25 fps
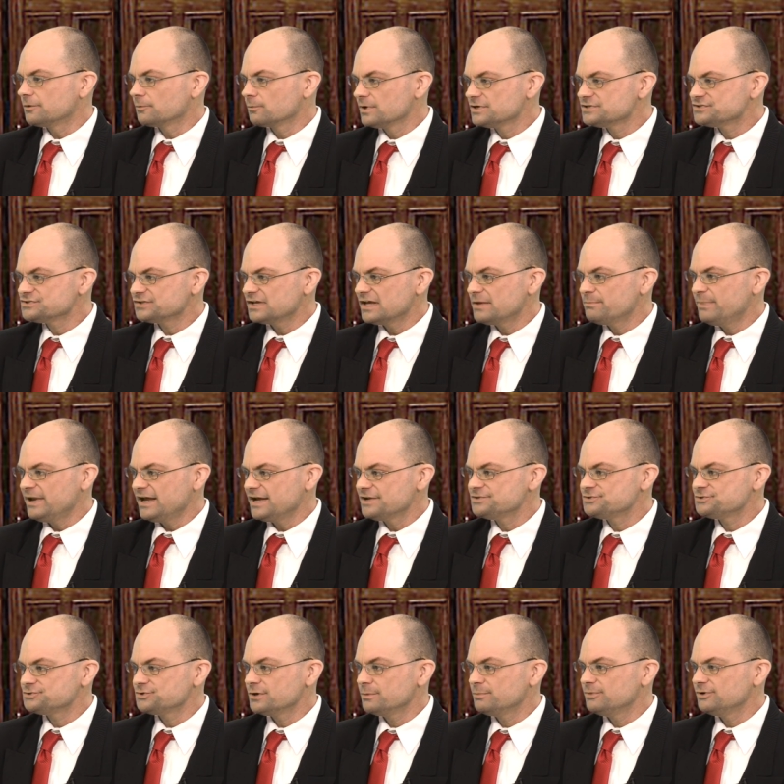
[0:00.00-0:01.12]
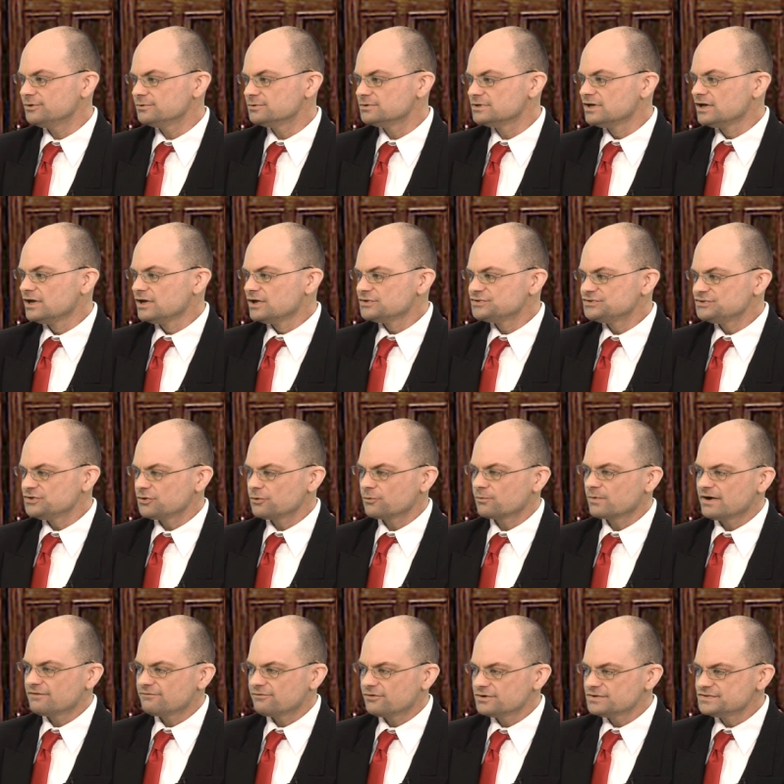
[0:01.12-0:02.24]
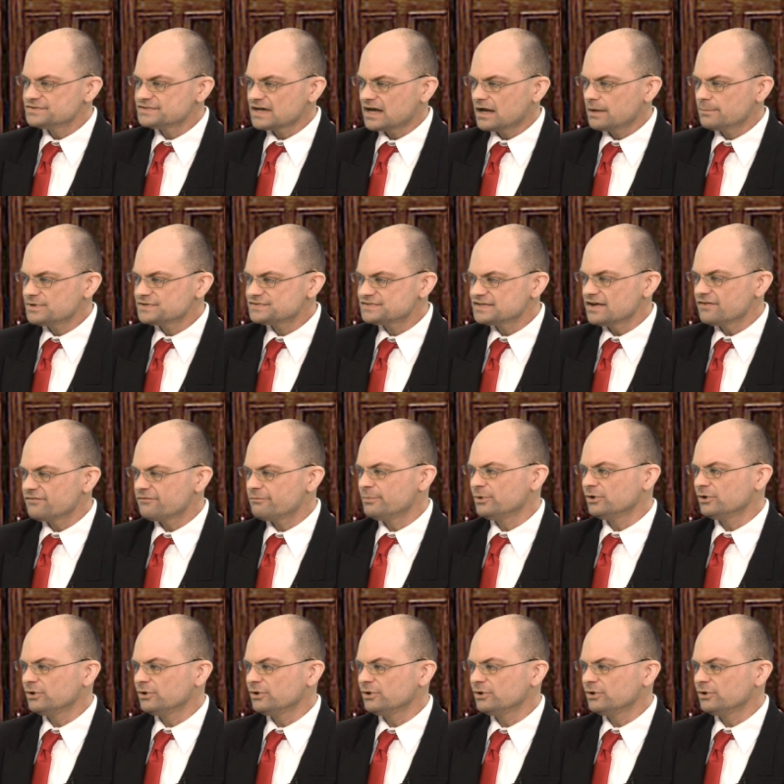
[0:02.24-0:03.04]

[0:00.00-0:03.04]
originally paid tribute to the Reverend Thomas F.